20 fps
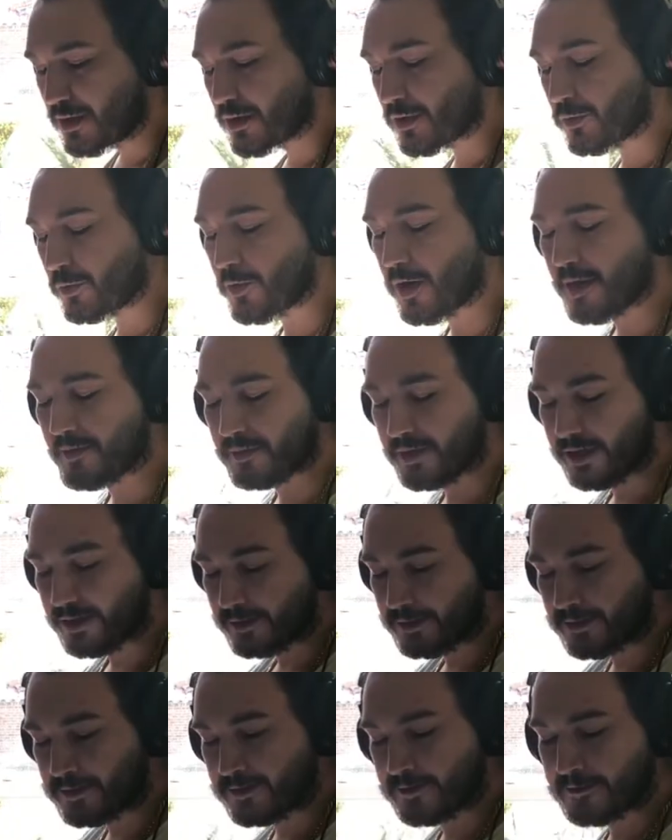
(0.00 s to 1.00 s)

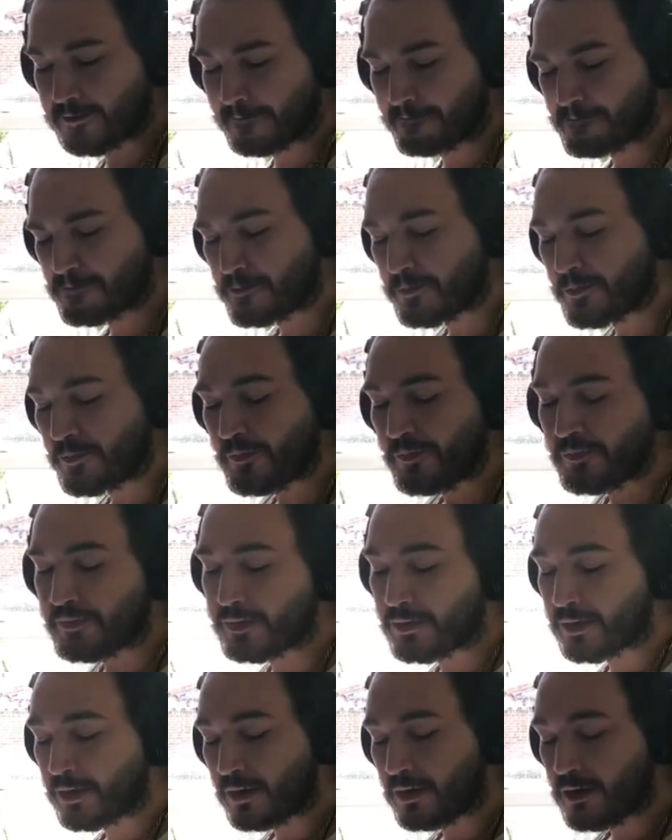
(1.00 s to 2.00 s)
Remnants.
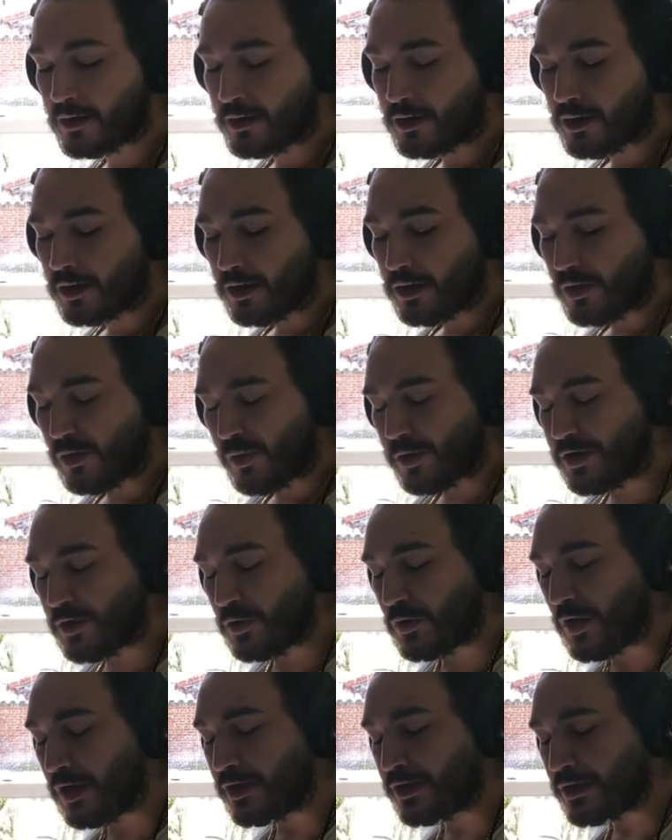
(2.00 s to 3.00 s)
When
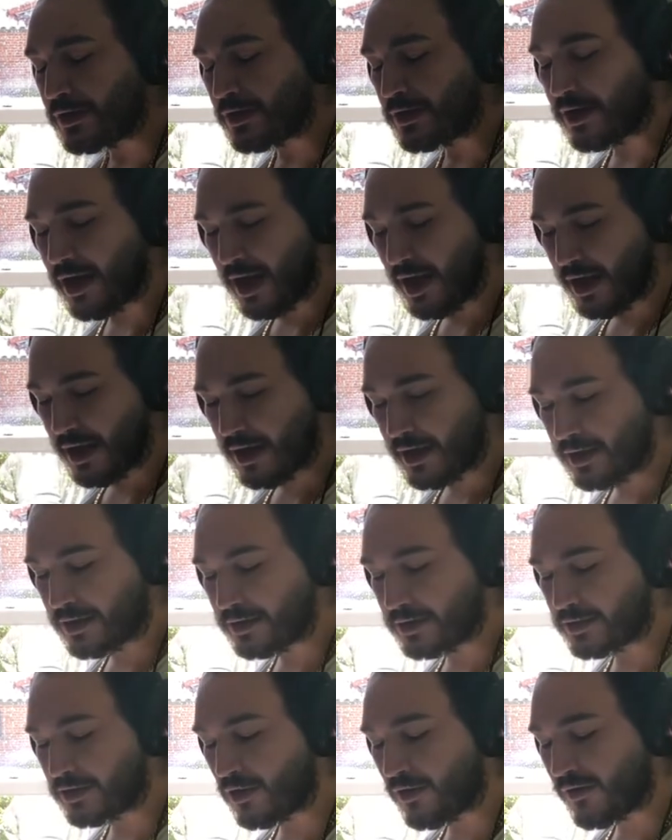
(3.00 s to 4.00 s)
you run your
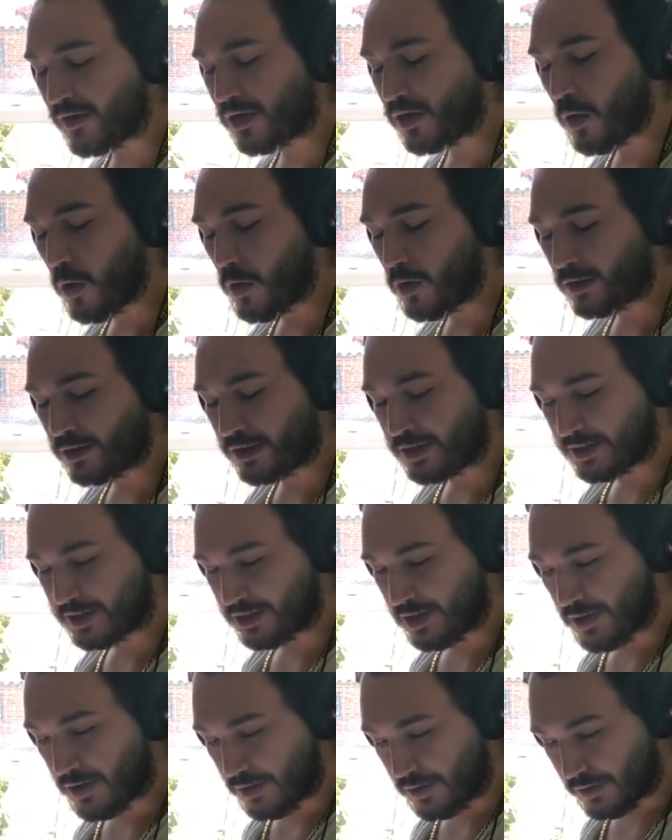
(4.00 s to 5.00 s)
hands over cold
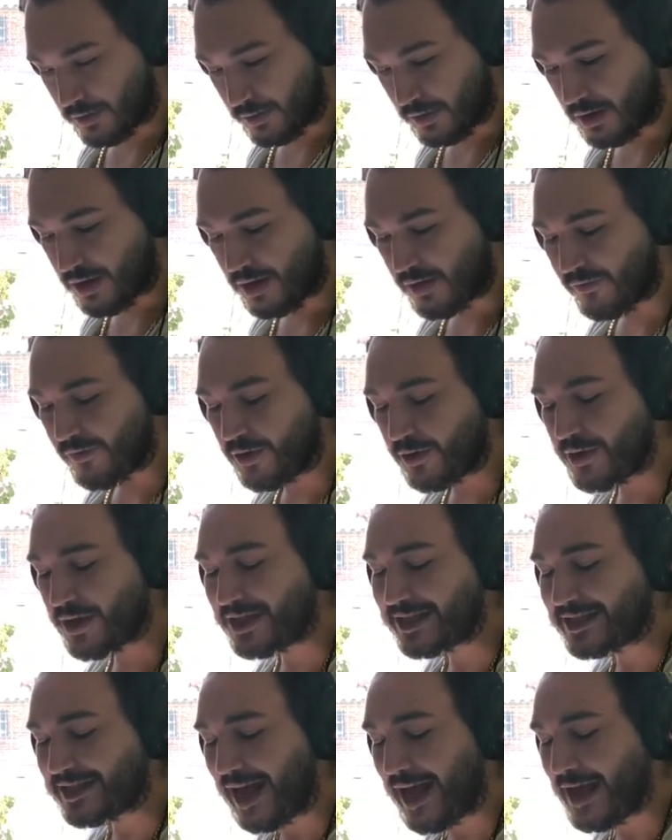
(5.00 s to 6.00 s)
stone and feel
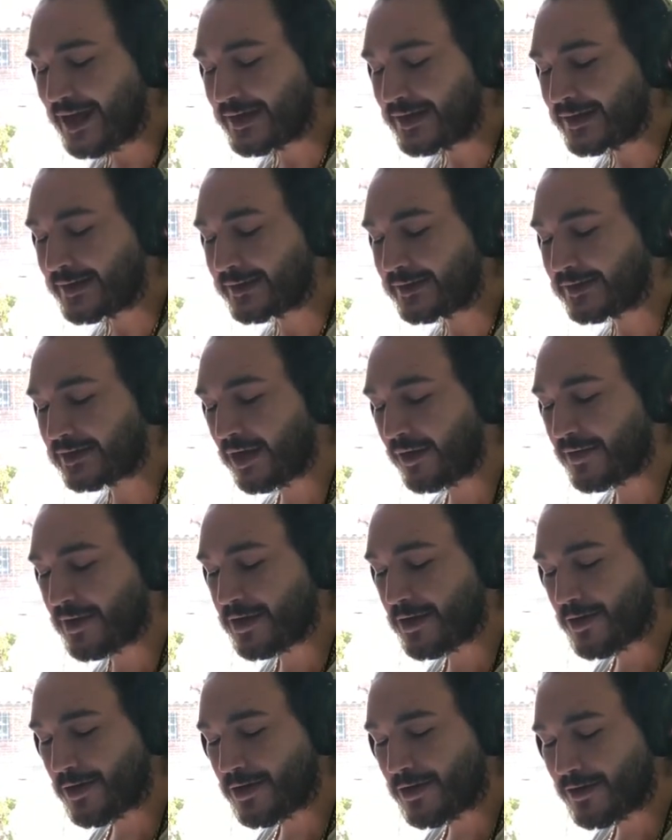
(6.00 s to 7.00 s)
the sadness of
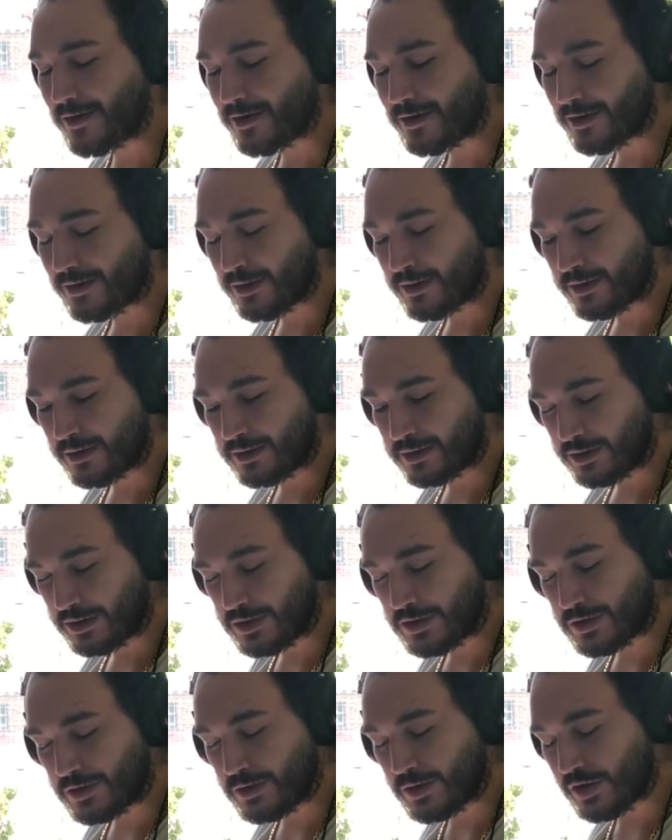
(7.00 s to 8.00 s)
the earth,
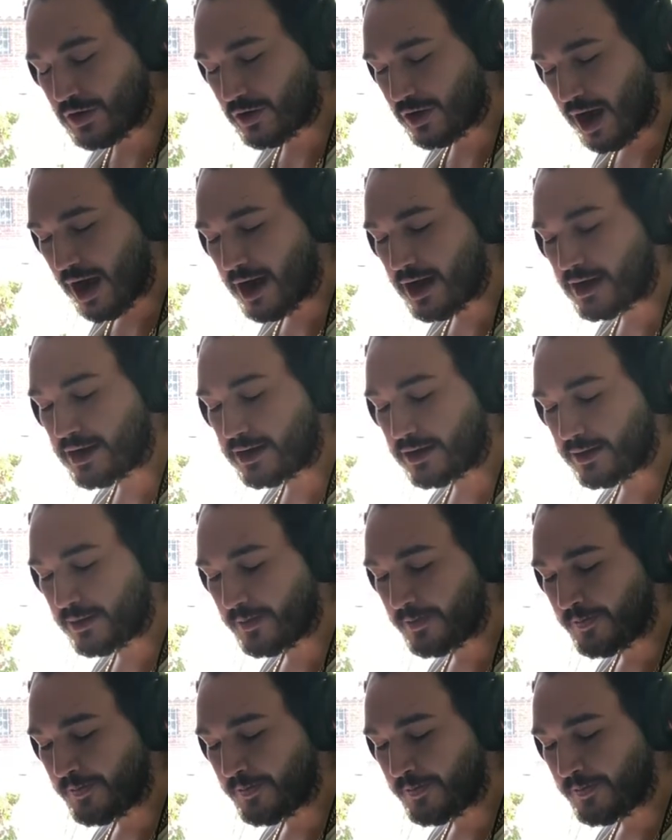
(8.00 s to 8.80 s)
do you cry?